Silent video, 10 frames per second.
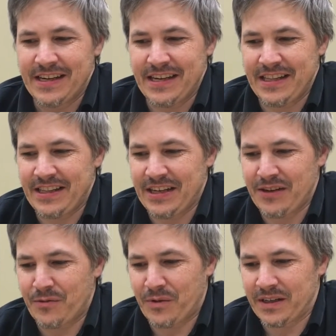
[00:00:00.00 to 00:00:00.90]
And
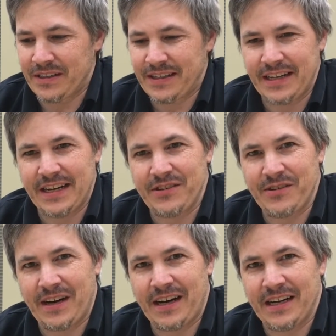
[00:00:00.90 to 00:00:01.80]
then once that
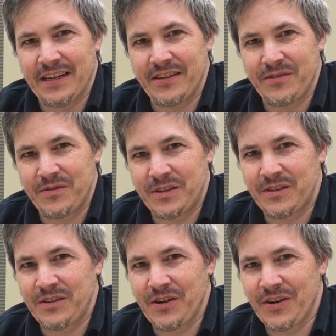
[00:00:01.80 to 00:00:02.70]
dries,
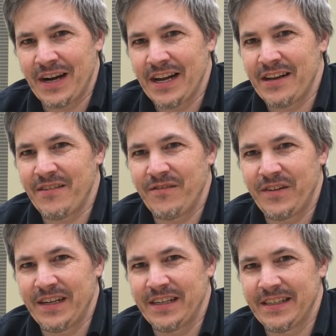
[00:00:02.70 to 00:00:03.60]
we'll go ahead and
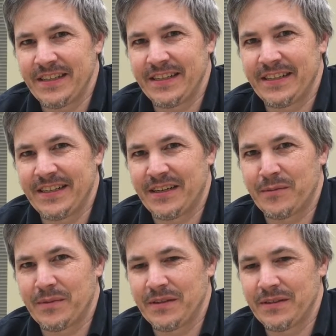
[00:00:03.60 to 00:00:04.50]
finish this up.